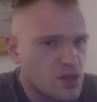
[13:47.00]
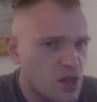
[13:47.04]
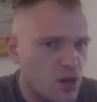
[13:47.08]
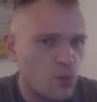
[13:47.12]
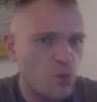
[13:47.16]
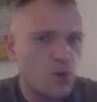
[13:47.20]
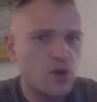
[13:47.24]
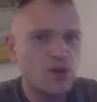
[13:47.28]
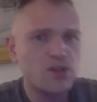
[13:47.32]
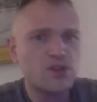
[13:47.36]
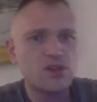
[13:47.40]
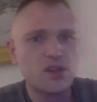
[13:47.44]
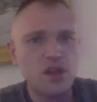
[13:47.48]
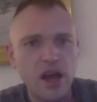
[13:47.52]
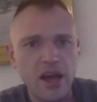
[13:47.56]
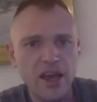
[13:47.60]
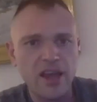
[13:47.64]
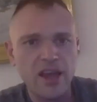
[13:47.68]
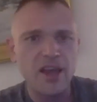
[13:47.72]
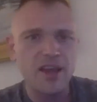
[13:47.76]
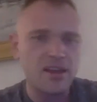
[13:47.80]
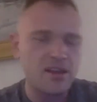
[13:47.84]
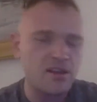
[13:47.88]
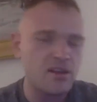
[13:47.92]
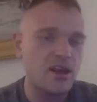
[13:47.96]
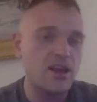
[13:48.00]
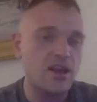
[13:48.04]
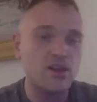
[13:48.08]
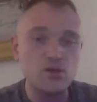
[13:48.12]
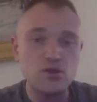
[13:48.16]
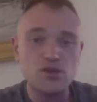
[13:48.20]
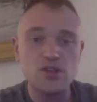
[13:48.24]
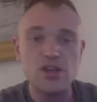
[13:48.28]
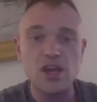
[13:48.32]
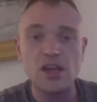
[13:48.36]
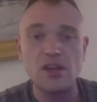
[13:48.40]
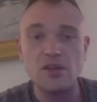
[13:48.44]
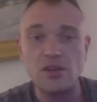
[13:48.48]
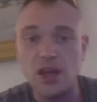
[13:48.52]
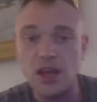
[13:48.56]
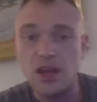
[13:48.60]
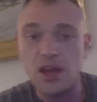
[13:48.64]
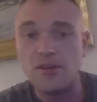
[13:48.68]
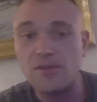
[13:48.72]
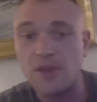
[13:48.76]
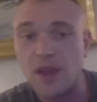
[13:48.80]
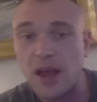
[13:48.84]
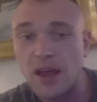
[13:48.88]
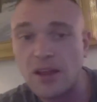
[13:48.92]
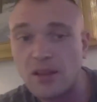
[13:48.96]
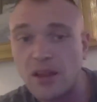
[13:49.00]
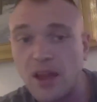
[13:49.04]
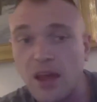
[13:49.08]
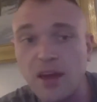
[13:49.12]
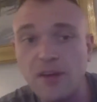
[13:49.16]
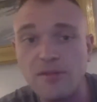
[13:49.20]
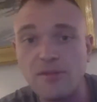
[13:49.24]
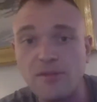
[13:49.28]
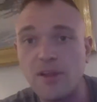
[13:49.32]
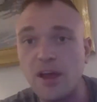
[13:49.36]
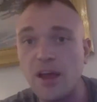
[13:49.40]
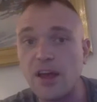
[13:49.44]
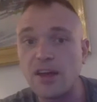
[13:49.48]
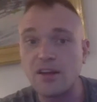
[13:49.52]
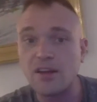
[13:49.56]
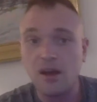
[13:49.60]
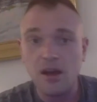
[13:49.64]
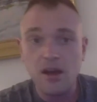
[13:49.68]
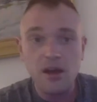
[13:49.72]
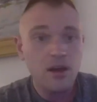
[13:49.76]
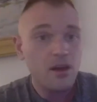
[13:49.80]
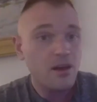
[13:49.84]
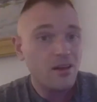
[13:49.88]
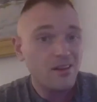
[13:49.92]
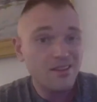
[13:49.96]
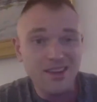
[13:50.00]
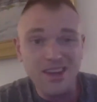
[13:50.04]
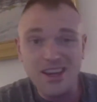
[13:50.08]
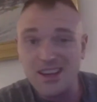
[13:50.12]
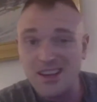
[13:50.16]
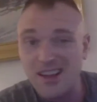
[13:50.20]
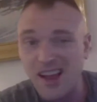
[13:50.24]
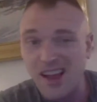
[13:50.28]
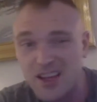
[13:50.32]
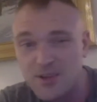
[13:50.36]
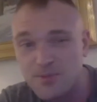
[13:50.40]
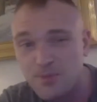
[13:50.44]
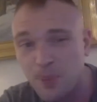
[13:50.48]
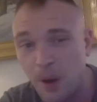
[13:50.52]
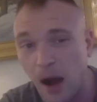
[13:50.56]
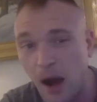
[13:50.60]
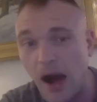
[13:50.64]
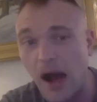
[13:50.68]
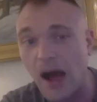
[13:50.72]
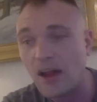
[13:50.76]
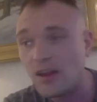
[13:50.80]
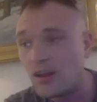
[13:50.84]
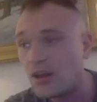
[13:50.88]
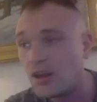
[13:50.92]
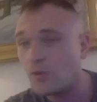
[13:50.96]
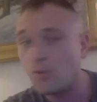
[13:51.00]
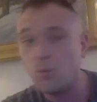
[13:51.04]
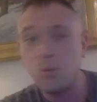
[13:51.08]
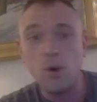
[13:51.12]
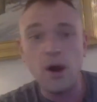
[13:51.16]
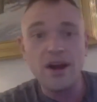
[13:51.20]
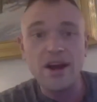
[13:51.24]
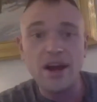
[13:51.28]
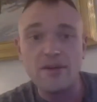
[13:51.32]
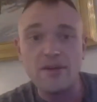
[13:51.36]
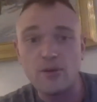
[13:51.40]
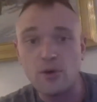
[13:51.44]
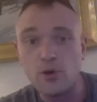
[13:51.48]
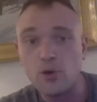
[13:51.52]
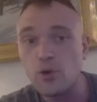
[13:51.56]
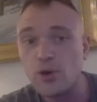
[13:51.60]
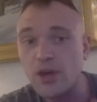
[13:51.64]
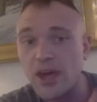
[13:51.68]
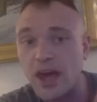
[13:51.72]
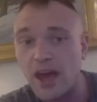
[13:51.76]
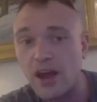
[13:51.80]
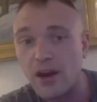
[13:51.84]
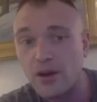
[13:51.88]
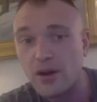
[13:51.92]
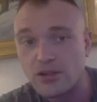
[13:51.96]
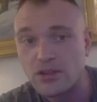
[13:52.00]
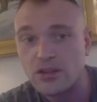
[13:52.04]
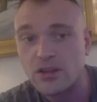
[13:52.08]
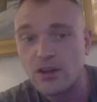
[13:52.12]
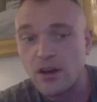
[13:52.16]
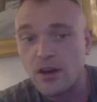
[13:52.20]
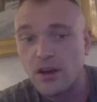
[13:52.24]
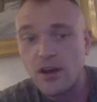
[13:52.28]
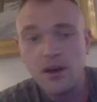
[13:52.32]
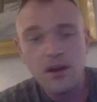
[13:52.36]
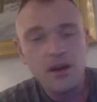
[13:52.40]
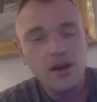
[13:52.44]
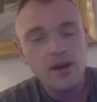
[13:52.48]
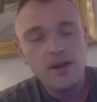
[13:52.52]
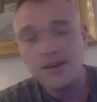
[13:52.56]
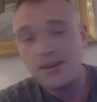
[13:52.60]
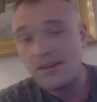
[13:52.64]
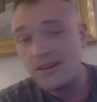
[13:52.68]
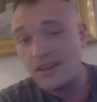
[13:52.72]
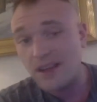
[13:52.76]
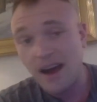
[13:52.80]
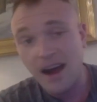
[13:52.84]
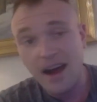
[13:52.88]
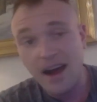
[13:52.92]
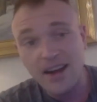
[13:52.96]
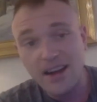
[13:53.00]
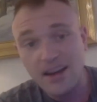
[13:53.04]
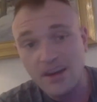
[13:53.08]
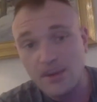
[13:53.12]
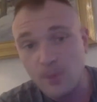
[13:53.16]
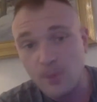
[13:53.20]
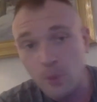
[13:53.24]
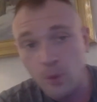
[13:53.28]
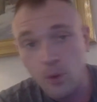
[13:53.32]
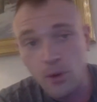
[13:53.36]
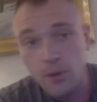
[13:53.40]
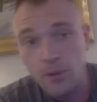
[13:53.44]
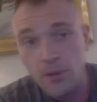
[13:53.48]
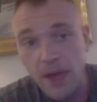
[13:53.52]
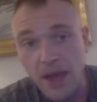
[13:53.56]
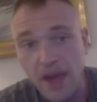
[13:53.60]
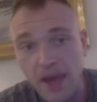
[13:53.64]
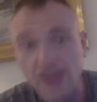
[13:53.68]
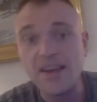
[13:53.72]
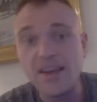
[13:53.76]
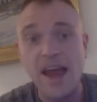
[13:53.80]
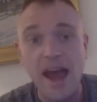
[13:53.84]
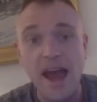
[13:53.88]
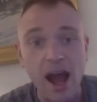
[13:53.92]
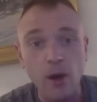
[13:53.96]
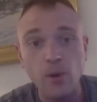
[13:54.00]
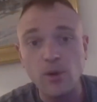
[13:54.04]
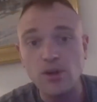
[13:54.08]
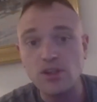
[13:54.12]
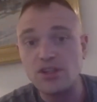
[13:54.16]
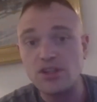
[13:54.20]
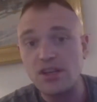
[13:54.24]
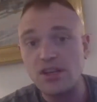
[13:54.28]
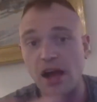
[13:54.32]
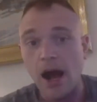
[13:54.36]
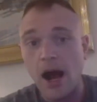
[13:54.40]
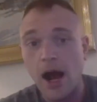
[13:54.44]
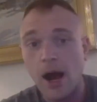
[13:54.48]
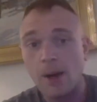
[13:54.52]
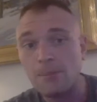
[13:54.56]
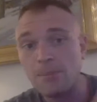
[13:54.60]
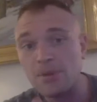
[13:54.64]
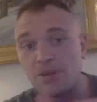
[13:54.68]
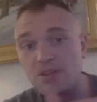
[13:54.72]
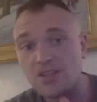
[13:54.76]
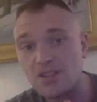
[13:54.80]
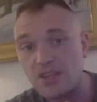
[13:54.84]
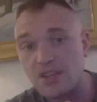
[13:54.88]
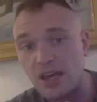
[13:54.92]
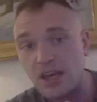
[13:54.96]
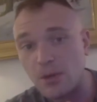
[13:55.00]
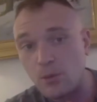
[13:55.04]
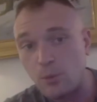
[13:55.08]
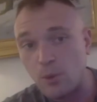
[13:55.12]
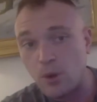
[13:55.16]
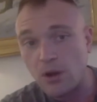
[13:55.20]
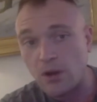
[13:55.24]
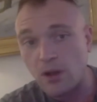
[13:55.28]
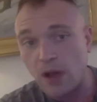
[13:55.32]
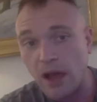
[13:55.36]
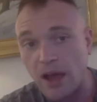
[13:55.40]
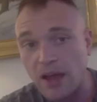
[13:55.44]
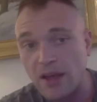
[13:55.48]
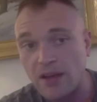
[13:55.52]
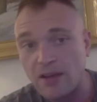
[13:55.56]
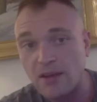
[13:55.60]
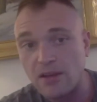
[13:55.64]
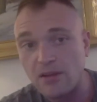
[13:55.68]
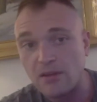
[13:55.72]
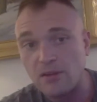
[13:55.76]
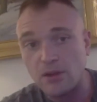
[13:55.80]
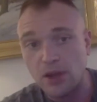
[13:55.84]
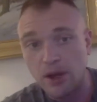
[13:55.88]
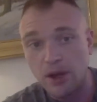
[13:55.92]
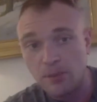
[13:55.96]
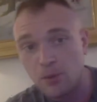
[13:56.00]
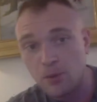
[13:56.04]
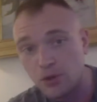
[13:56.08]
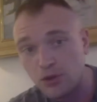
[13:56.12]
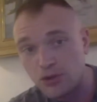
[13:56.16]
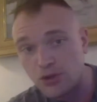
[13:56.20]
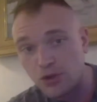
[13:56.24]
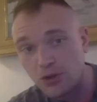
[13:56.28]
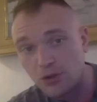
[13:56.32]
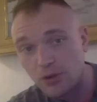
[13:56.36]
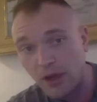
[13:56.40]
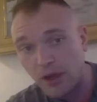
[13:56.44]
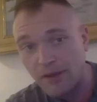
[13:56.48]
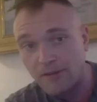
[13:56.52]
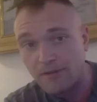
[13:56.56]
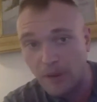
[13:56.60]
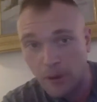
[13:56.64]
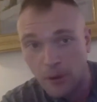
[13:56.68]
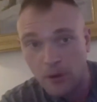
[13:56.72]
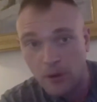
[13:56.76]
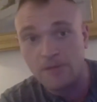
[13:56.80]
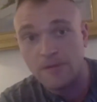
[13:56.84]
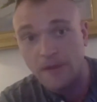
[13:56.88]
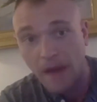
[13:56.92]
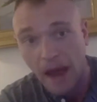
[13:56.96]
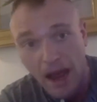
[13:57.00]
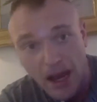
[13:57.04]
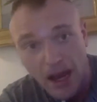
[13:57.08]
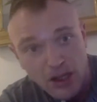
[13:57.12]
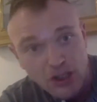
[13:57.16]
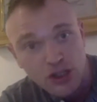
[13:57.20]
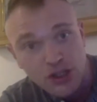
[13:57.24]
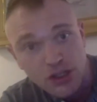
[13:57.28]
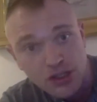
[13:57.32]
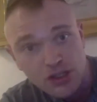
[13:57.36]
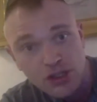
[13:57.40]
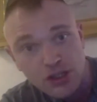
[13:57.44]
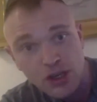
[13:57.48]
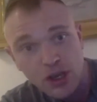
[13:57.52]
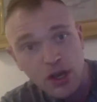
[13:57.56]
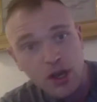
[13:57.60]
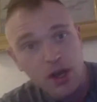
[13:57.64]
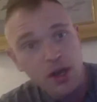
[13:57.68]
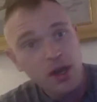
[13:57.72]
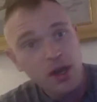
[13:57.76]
it was like like you say, live, let live, like legalize pot, like whatever, who cares? Not anymore, man. Now yeah. it's the opposite, where like liberals are like very fascist,